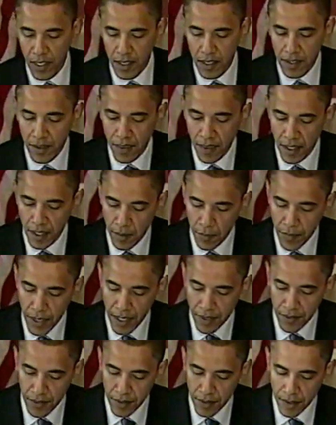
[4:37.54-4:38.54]
but it was
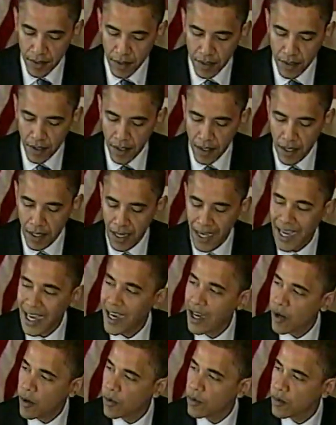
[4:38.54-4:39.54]
very deeply
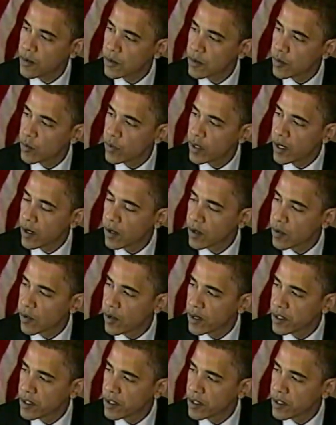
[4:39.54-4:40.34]
influential in Obama's formative